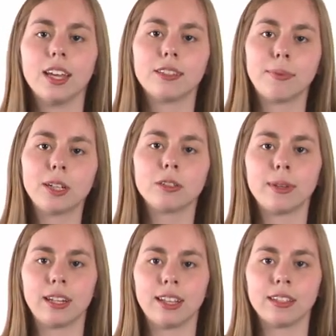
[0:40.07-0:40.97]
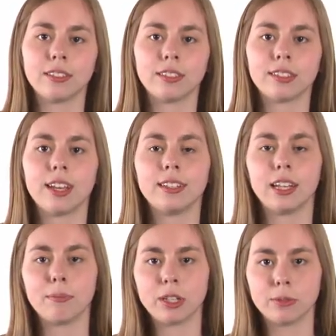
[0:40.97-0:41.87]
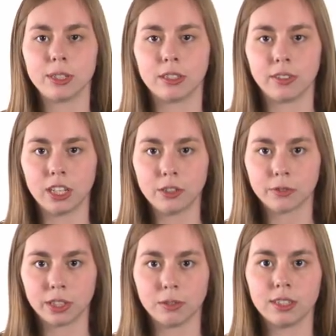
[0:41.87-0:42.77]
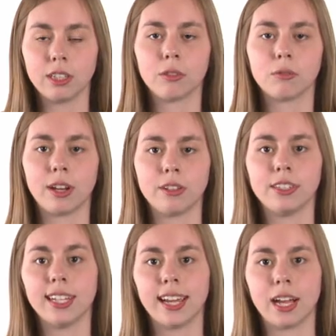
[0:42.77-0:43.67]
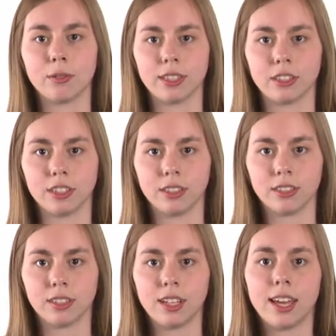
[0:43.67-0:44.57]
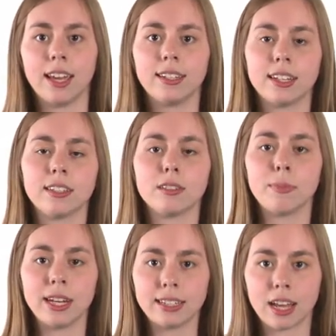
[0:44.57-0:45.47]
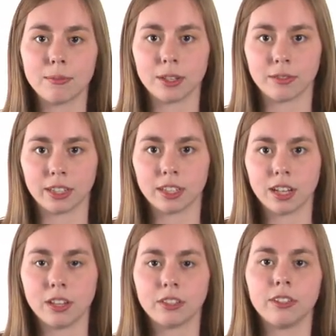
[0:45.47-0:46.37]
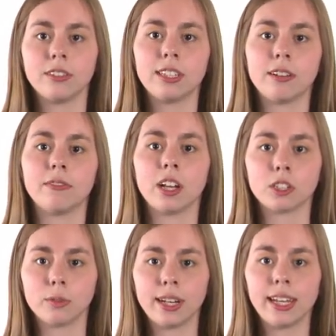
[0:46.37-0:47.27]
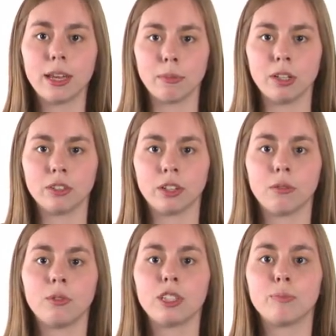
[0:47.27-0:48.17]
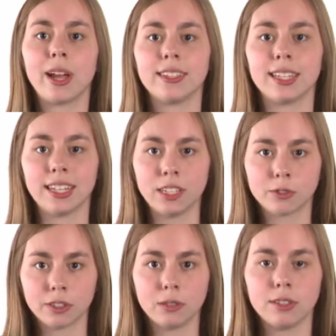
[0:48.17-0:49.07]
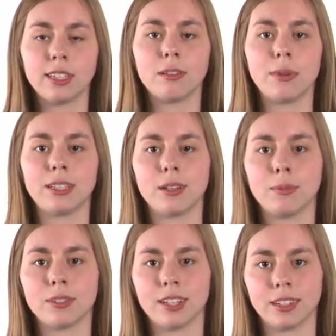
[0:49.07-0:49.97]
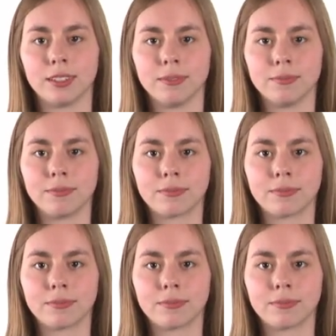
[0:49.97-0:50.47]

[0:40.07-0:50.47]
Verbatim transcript: Spectrum analyzers take measurements of each frequency throughout your data acquisition. It does this many times over, so you'll see a fluctuating image with spikes at each frequency that makes up your signal.